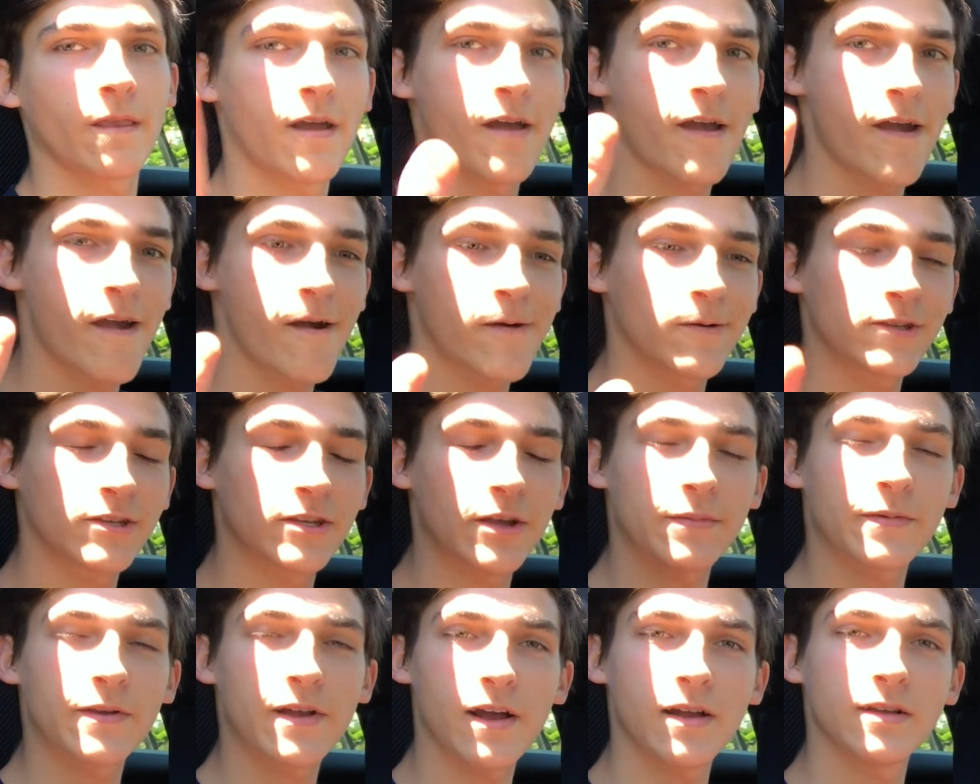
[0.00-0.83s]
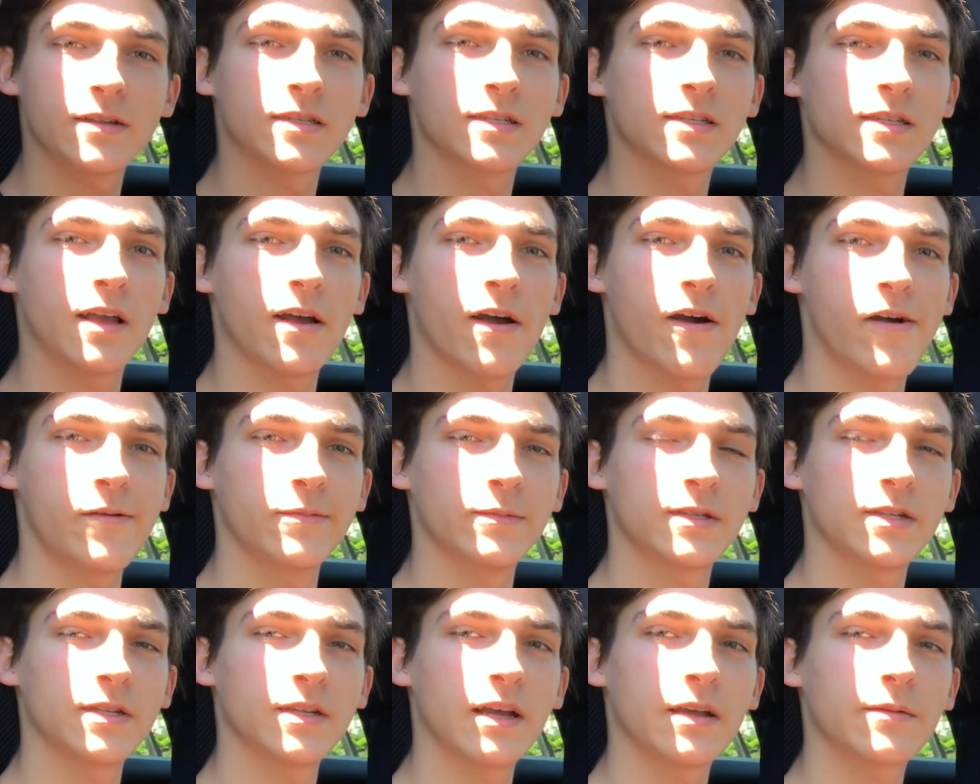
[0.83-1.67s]
Hey, what's up guys?
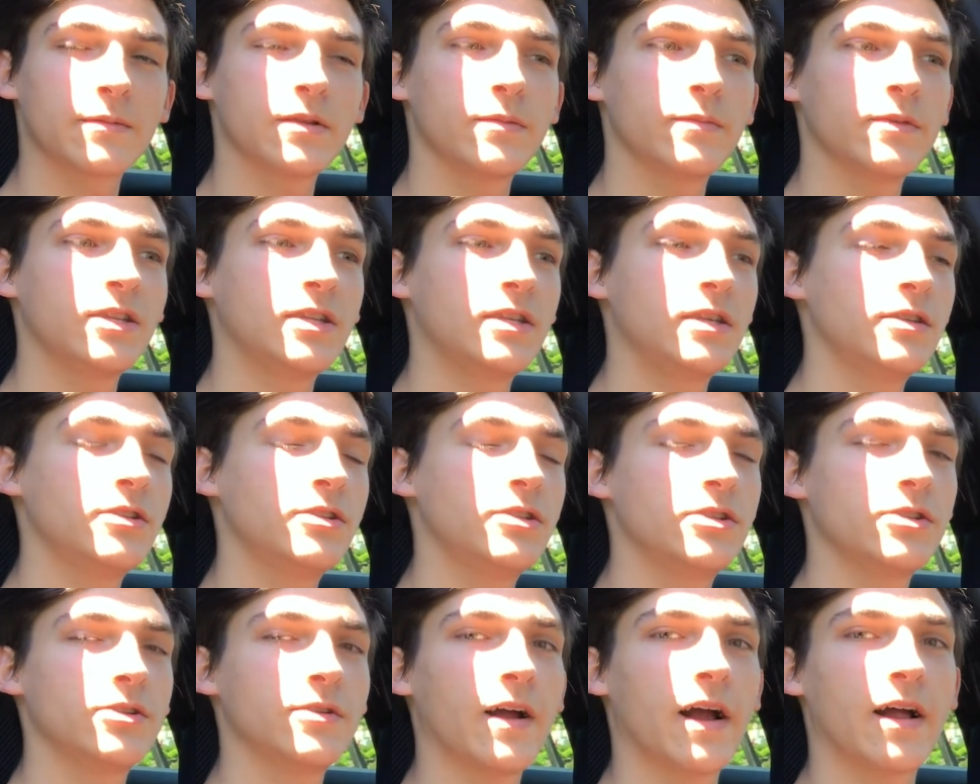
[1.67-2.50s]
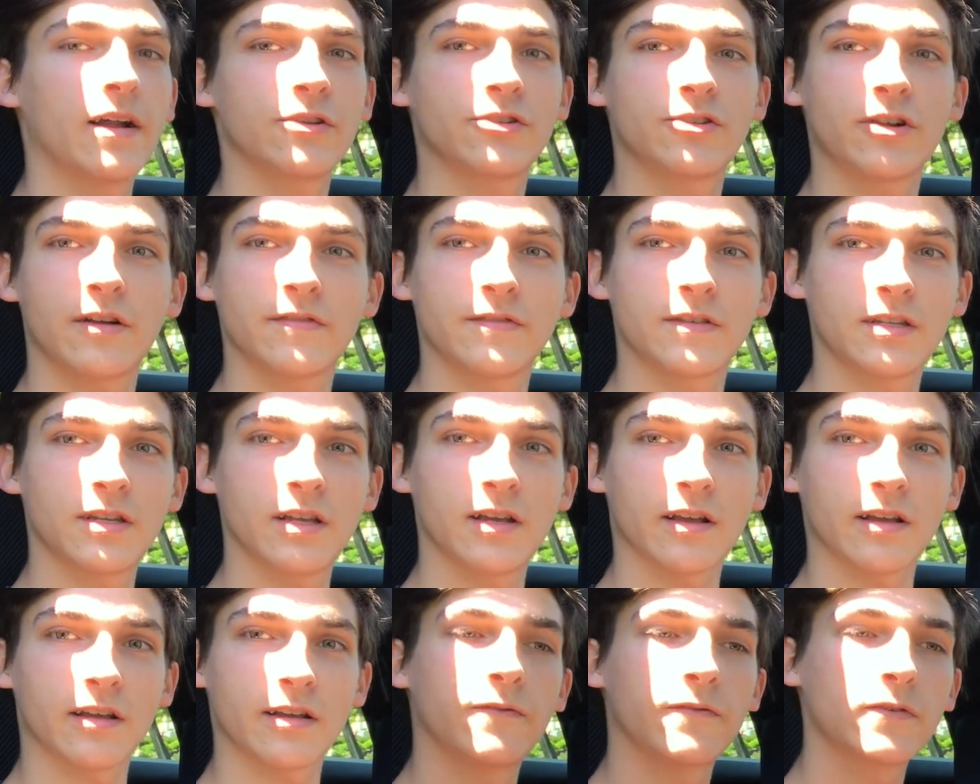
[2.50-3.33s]
Today I'm going to be teaching you how to drive
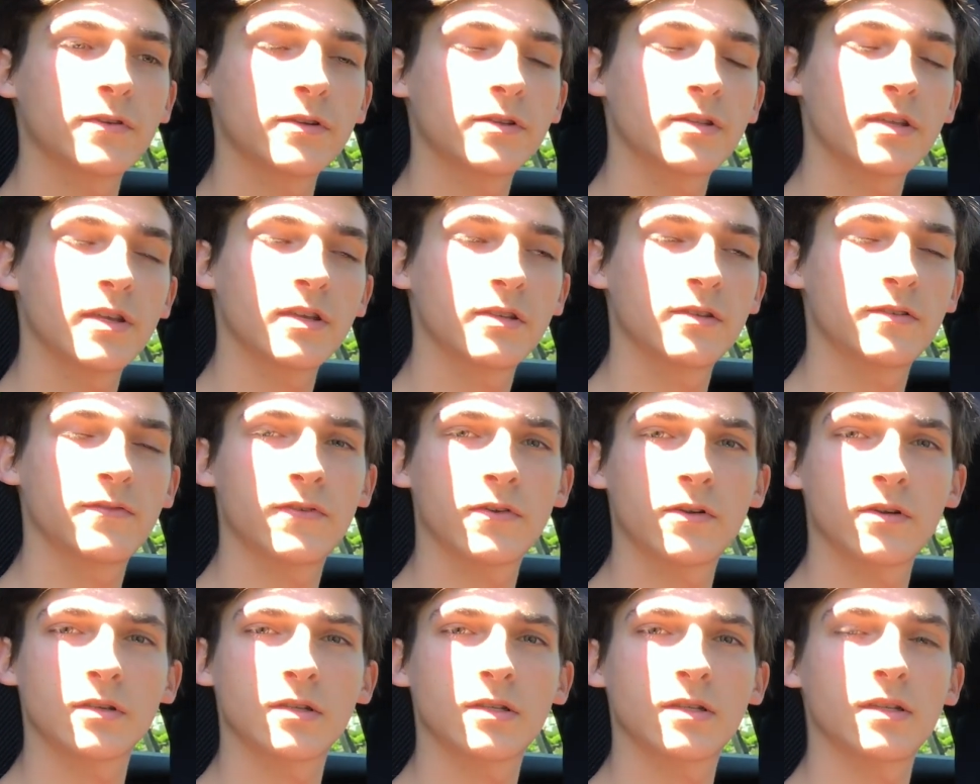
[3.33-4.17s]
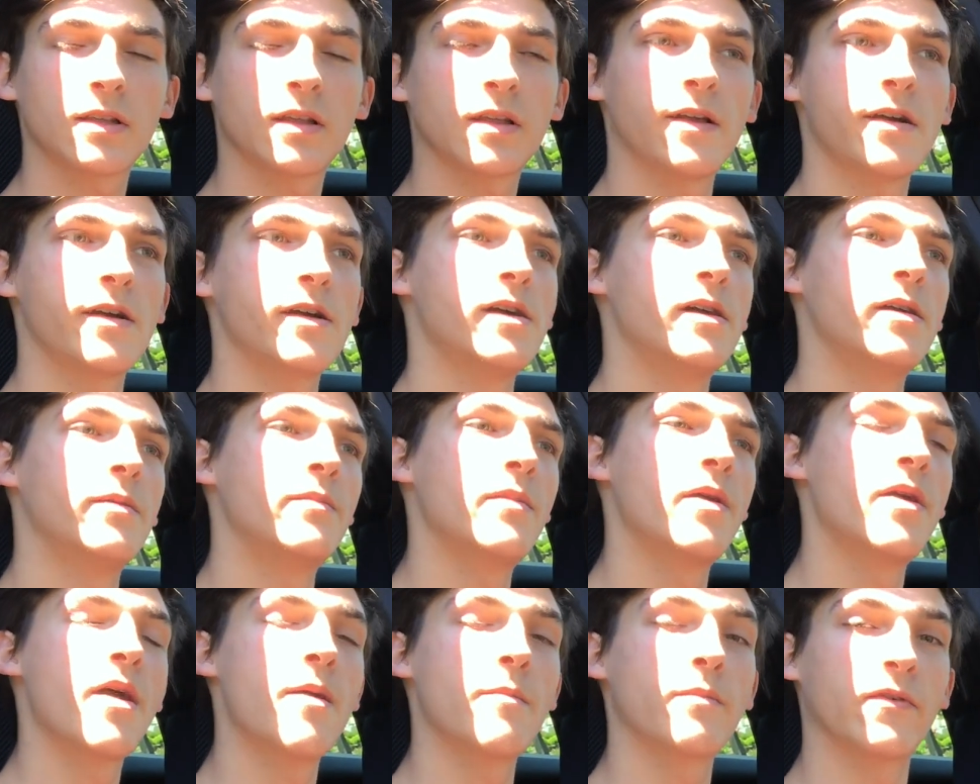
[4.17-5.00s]
stick. First things first,
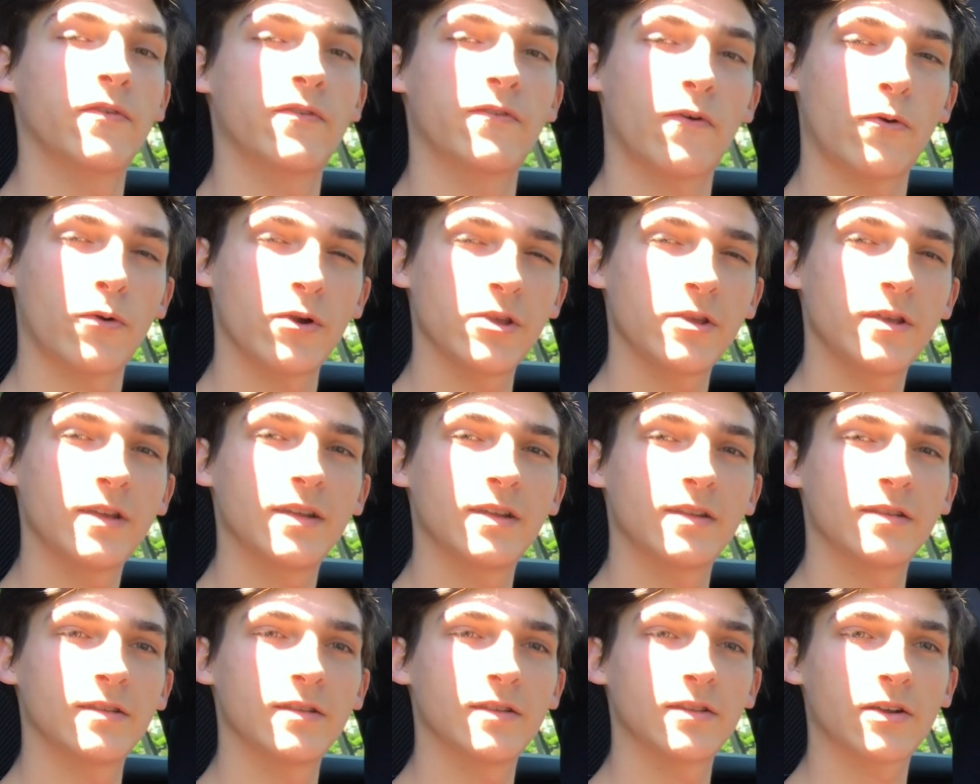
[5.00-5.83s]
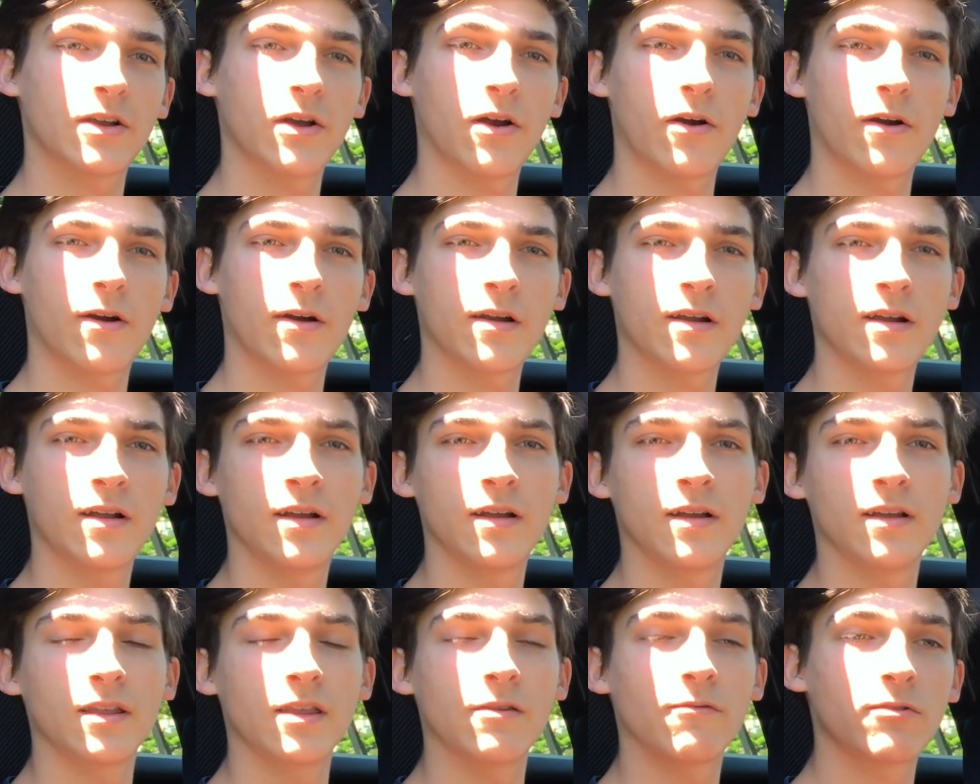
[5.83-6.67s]
before you get into the car,
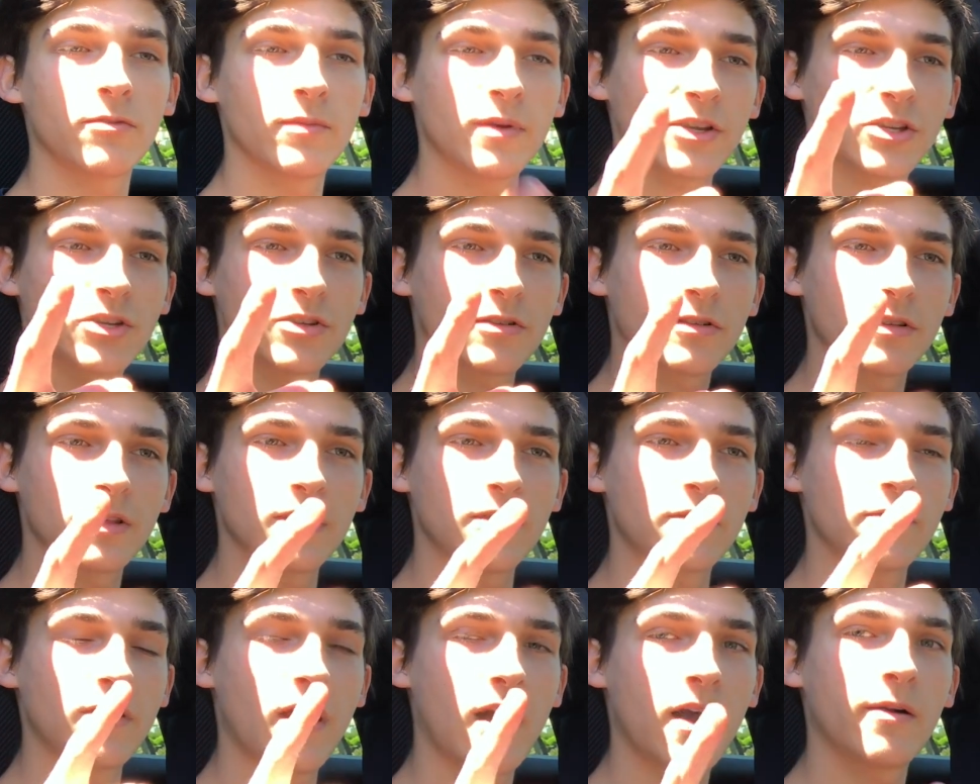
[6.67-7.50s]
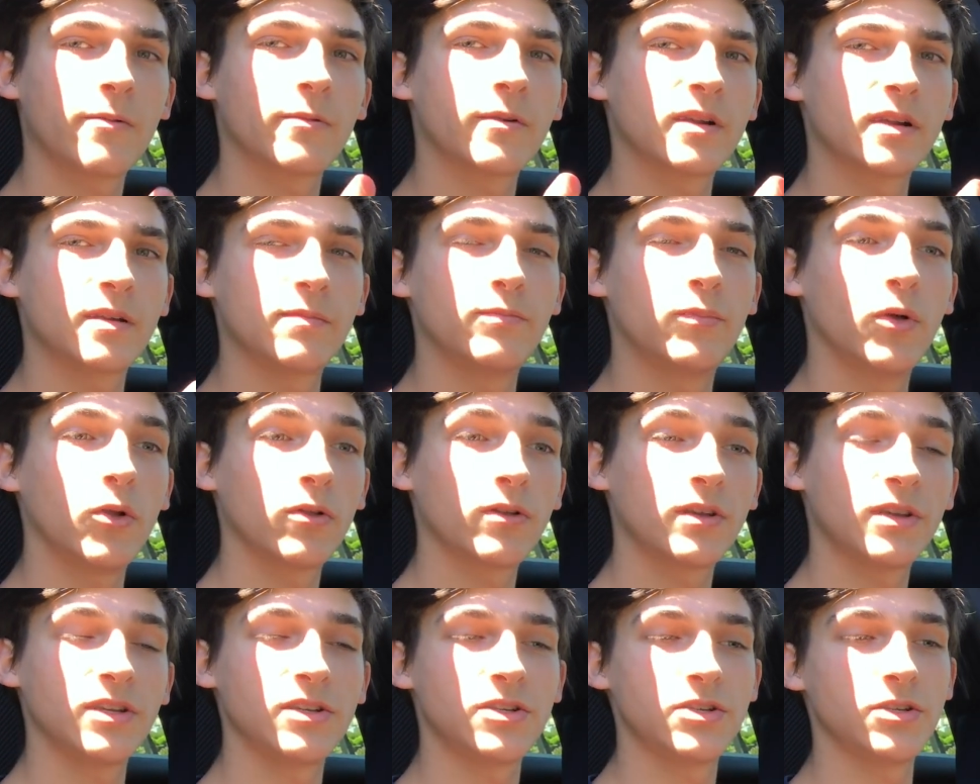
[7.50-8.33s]
you want to make sure that you're not wearing
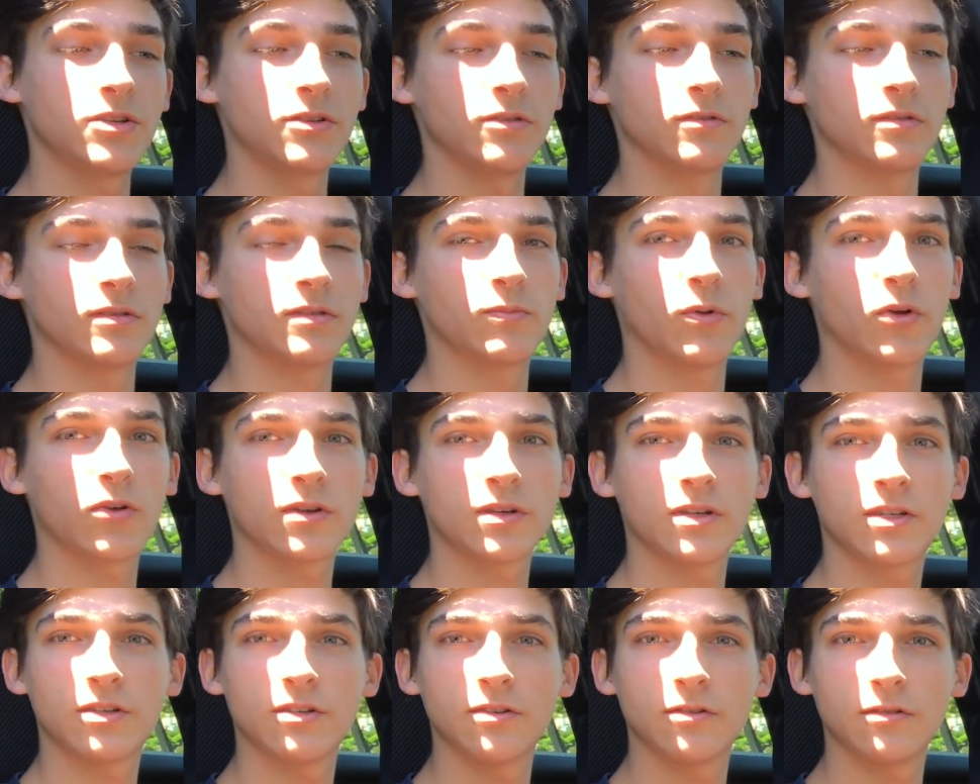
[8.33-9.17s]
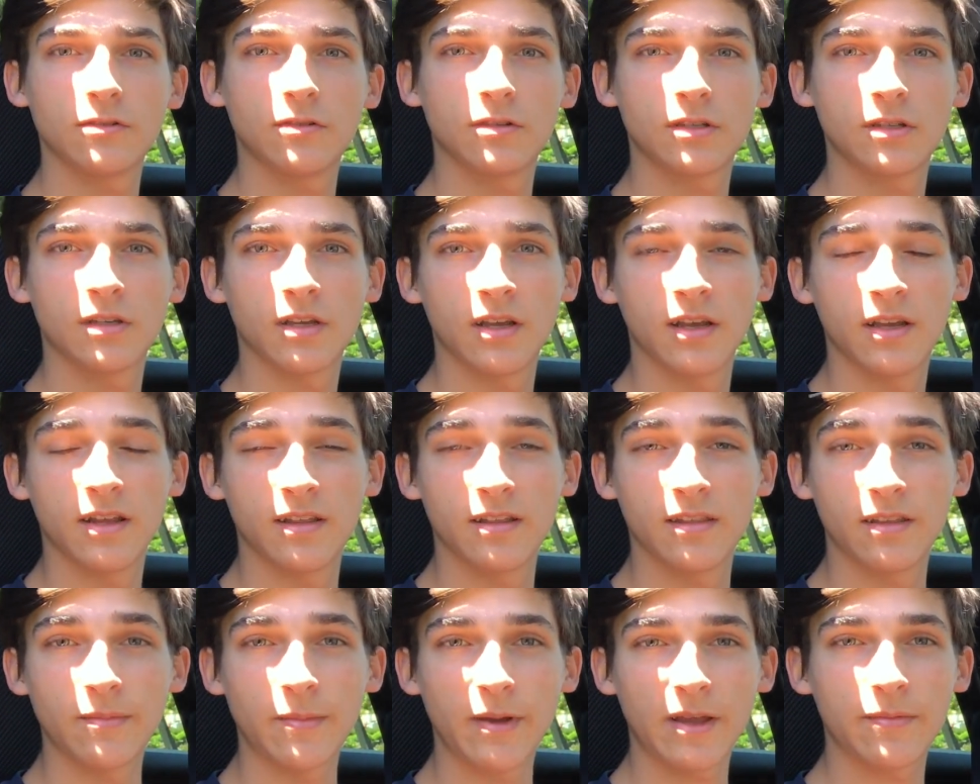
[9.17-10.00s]
bulky shoes. Bulky shoes,
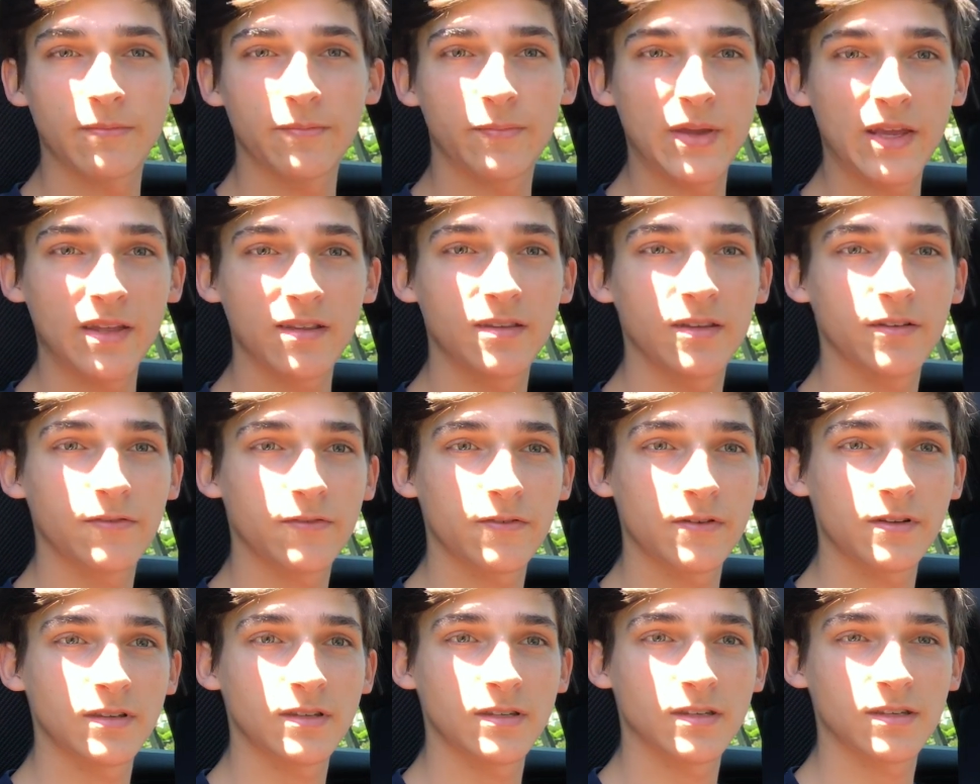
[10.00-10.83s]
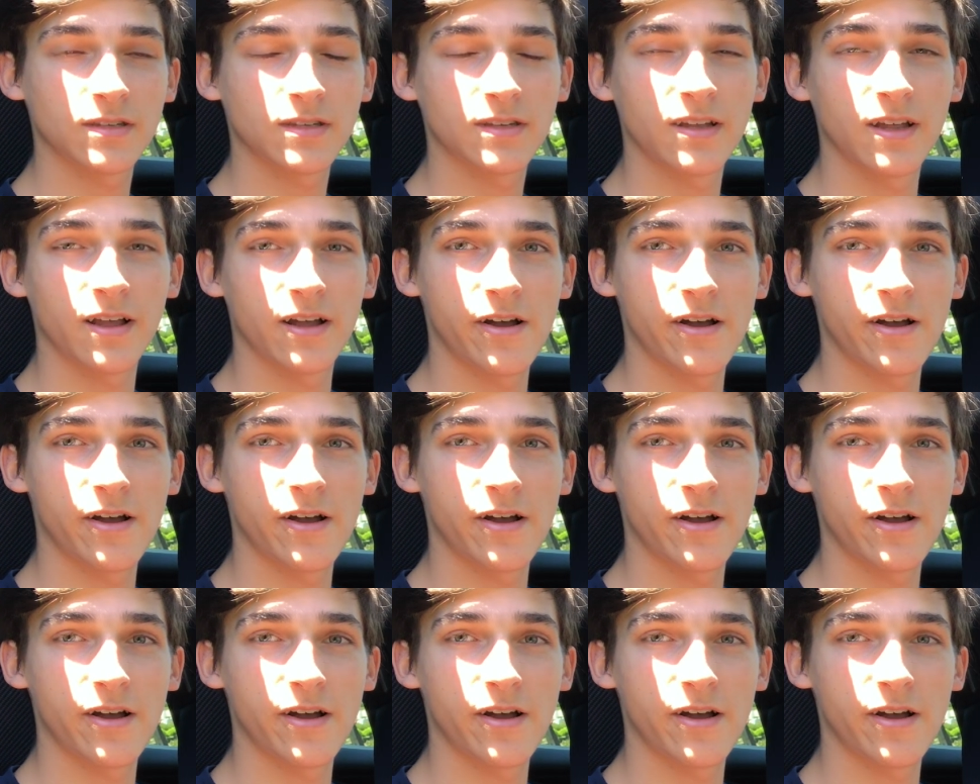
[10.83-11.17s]
they make a big difference.